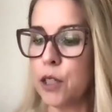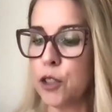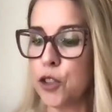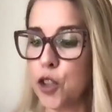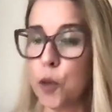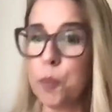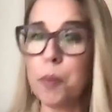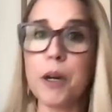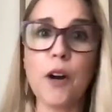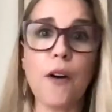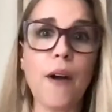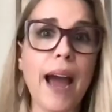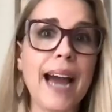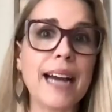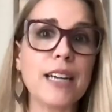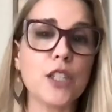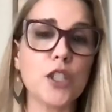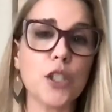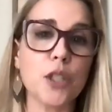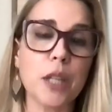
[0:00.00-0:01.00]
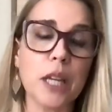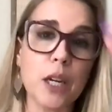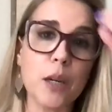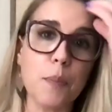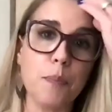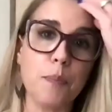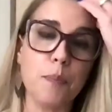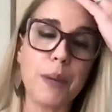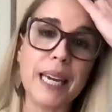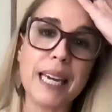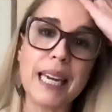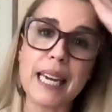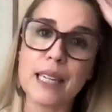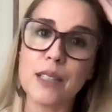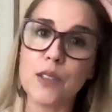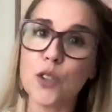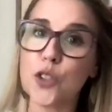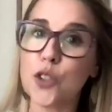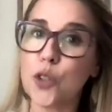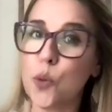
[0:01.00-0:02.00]
Jupiter actually
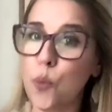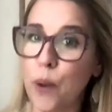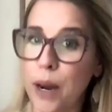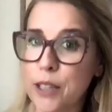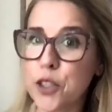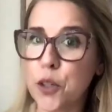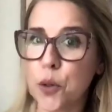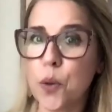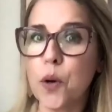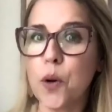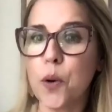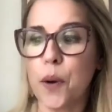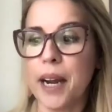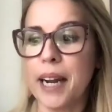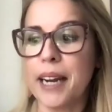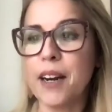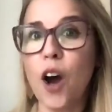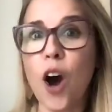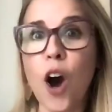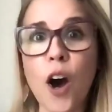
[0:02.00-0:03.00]
begins to retrograde